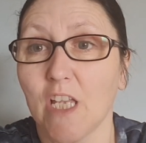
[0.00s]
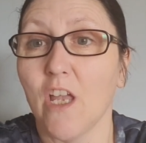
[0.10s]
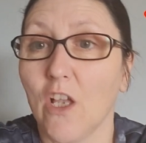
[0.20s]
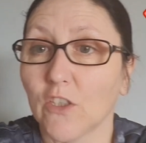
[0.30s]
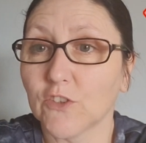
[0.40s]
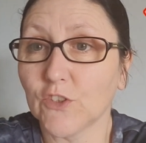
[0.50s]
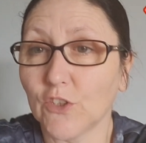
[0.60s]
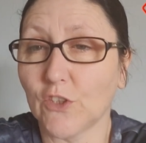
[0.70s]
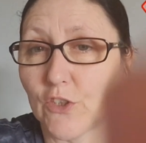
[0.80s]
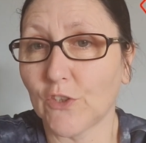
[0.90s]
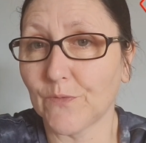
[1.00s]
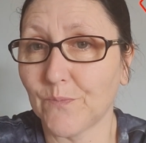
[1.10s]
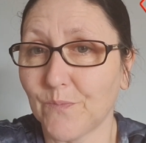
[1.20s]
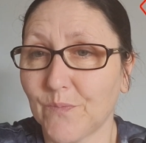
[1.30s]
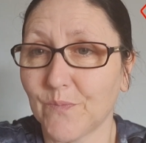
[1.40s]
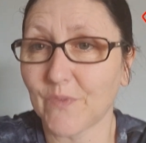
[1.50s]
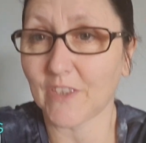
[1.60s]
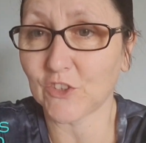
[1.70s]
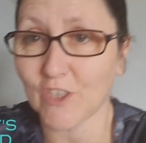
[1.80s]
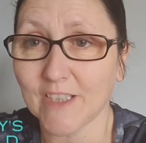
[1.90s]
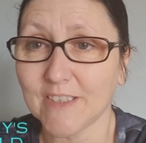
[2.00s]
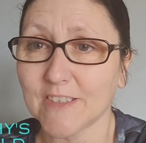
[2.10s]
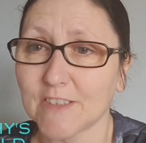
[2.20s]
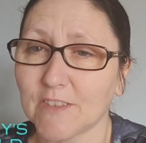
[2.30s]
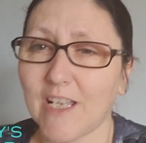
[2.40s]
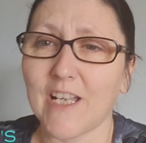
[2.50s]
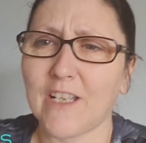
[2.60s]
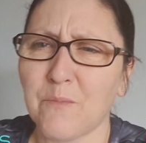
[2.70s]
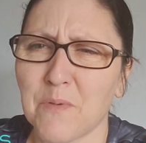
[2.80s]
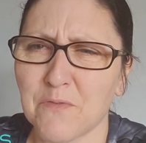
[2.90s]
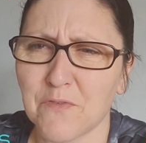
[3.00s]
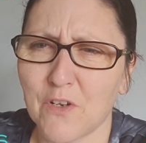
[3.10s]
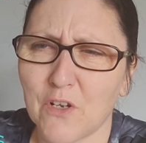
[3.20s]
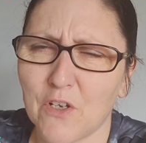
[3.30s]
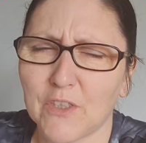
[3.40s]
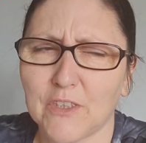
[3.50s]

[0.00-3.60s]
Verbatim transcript: So, I tried this hack before,